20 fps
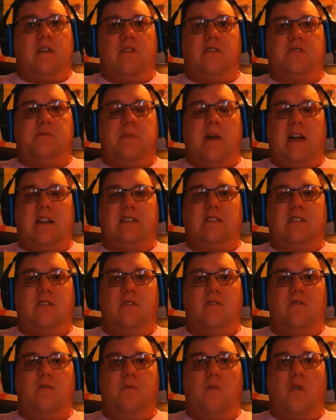back
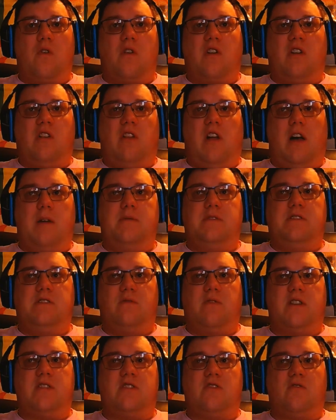to more clubs,
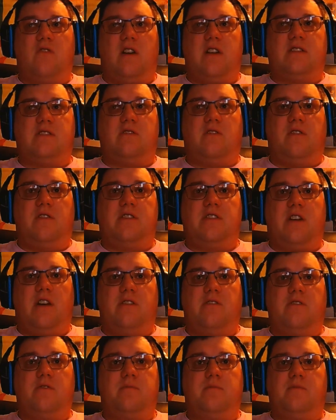restaurants, and all this
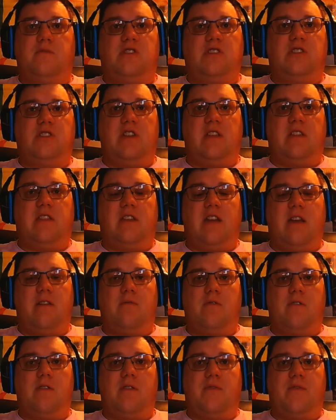other shit that I
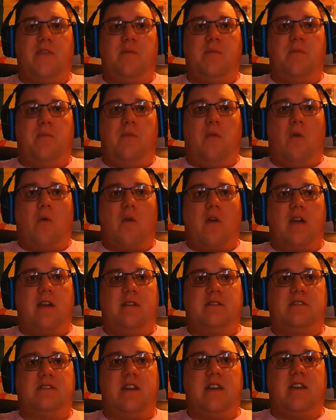really found boring. I
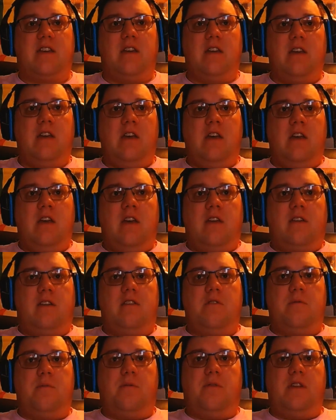was like, can
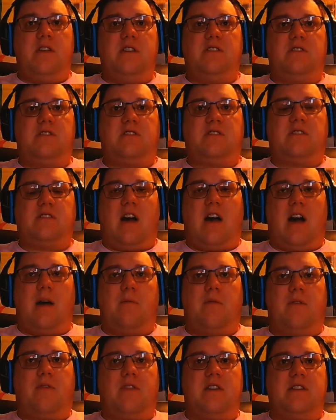you please stop
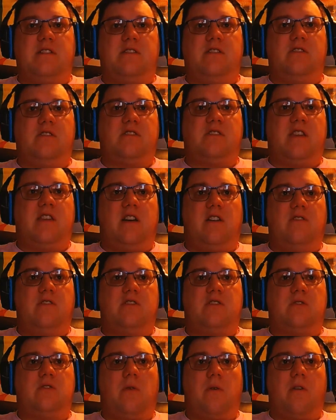with this and just tell the
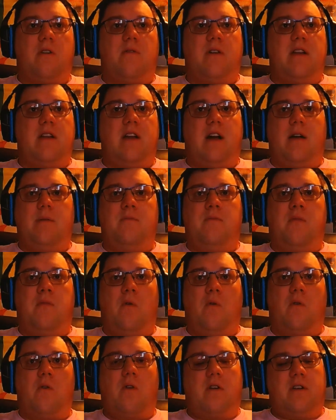story already? I'm
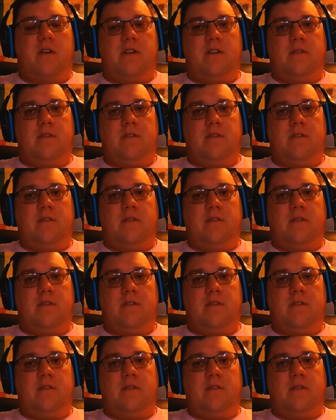bored.